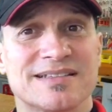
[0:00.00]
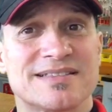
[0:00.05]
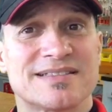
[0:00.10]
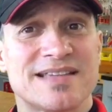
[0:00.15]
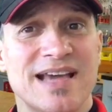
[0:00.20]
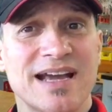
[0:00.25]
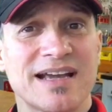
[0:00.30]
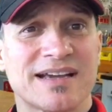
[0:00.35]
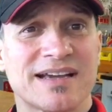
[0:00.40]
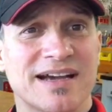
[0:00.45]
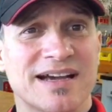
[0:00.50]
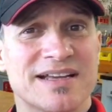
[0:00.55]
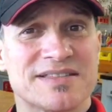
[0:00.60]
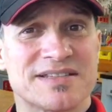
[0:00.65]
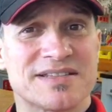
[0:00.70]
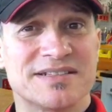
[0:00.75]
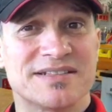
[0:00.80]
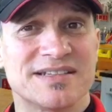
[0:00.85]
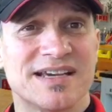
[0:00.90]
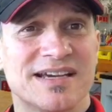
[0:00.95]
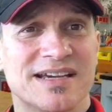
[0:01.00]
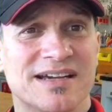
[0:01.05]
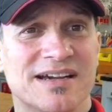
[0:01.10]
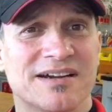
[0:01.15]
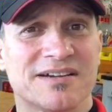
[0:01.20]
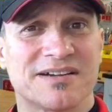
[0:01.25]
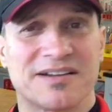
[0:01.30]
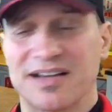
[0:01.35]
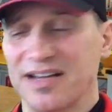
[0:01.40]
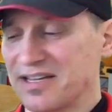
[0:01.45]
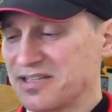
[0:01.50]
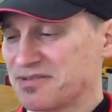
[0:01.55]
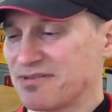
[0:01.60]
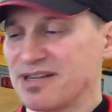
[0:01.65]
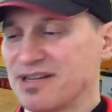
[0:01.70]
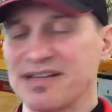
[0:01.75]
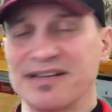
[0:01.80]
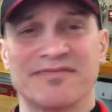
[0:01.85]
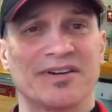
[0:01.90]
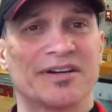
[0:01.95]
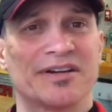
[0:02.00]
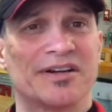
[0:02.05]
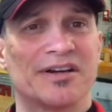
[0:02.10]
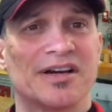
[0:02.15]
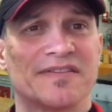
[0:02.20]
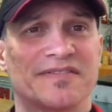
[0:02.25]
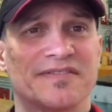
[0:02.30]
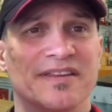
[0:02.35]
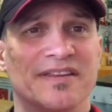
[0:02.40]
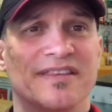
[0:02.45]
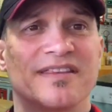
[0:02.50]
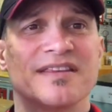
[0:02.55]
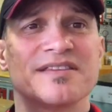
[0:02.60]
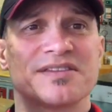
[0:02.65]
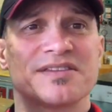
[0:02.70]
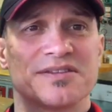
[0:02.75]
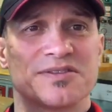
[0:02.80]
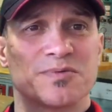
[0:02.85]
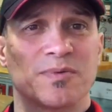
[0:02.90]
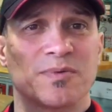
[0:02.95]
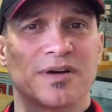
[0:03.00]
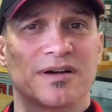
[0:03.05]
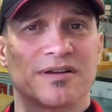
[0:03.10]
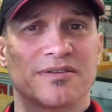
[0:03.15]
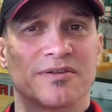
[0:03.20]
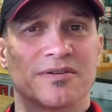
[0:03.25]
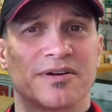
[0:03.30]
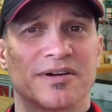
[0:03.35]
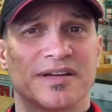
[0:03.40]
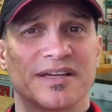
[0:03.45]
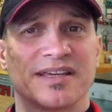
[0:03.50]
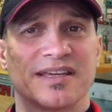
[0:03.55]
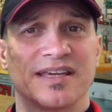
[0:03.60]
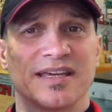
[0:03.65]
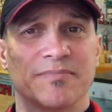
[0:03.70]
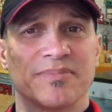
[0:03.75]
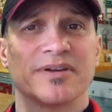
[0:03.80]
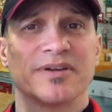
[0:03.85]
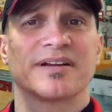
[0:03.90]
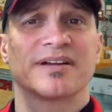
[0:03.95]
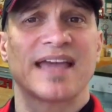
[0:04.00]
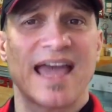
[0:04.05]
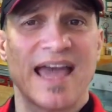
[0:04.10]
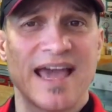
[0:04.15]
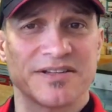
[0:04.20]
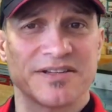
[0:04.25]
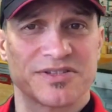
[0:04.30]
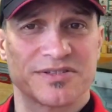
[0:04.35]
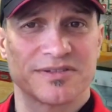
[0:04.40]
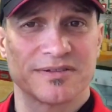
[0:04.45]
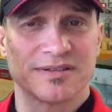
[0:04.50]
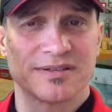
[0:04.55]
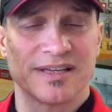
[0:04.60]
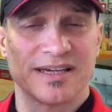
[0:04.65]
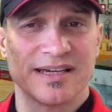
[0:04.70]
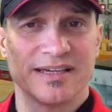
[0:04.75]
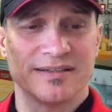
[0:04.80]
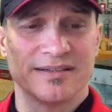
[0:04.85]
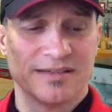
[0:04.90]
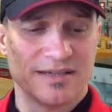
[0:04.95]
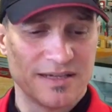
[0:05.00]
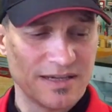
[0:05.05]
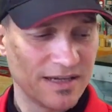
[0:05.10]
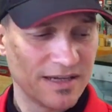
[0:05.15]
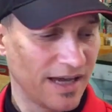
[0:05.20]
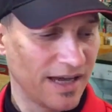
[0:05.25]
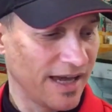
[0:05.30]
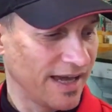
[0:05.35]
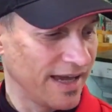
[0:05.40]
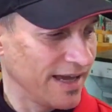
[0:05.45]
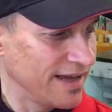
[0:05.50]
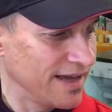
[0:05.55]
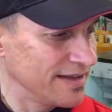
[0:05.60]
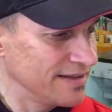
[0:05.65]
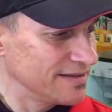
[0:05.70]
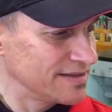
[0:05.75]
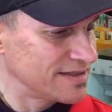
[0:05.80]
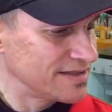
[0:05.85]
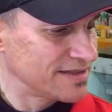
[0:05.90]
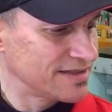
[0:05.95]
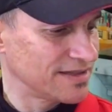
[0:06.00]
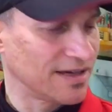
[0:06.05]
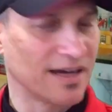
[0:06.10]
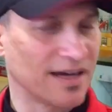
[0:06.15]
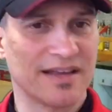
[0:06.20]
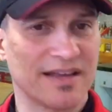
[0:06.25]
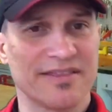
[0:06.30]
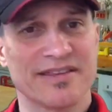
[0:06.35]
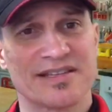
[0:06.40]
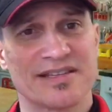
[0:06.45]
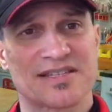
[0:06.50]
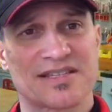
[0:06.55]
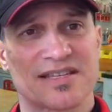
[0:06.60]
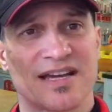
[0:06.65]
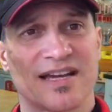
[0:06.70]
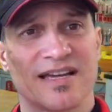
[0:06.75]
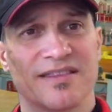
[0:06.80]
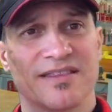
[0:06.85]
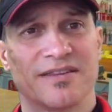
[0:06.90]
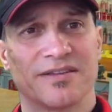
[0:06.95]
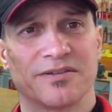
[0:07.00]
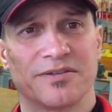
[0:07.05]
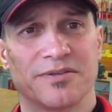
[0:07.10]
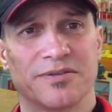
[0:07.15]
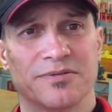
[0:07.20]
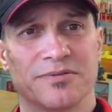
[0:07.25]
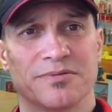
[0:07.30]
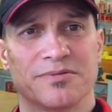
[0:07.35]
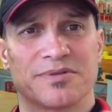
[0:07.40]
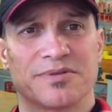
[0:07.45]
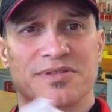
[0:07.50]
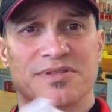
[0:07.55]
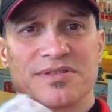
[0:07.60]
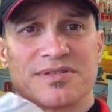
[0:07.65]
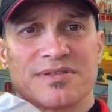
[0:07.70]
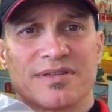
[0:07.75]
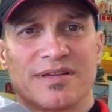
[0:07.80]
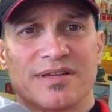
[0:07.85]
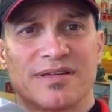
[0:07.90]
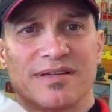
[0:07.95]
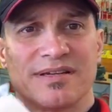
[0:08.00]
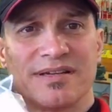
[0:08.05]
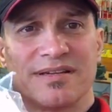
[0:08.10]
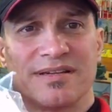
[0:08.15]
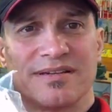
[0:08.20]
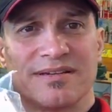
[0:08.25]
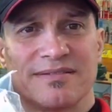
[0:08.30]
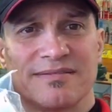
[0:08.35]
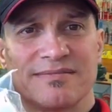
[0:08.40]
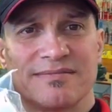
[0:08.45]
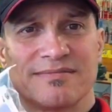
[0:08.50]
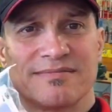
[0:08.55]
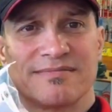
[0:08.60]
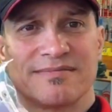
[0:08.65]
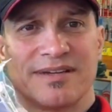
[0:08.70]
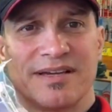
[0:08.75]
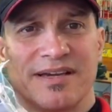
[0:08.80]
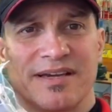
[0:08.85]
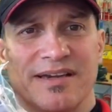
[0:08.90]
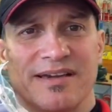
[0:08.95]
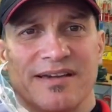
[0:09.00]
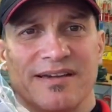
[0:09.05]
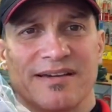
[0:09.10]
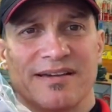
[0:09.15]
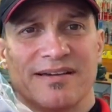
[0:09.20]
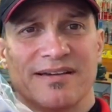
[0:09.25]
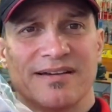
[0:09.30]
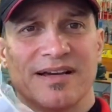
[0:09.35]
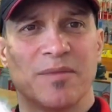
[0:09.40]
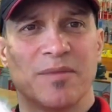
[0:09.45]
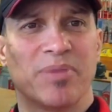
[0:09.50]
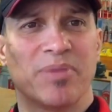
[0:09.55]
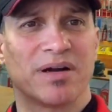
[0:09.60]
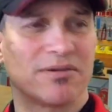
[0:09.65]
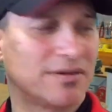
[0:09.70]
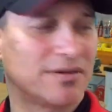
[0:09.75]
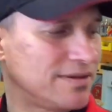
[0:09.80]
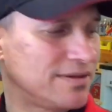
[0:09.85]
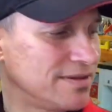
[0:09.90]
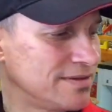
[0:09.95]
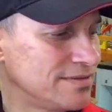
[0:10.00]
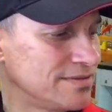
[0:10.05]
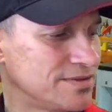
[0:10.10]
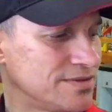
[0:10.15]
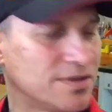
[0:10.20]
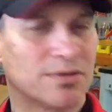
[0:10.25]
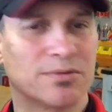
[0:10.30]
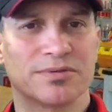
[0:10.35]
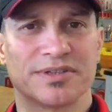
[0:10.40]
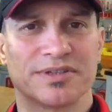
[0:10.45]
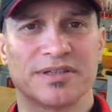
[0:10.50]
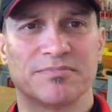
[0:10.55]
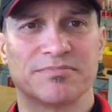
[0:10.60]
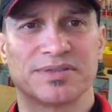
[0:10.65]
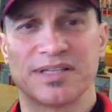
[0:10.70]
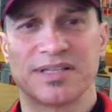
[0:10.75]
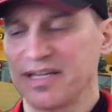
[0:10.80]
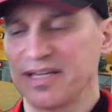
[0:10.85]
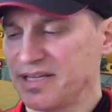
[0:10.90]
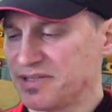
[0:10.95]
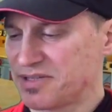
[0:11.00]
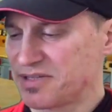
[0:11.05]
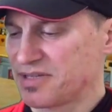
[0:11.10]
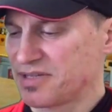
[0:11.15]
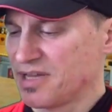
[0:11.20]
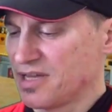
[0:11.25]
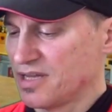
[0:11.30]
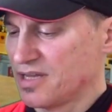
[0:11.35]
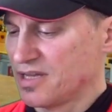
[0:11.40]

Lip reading: Tech guys and DIR guys, right? Very often, this is where they're going to keep their canister light. And on this side, they'll use a buckle to hold it in place.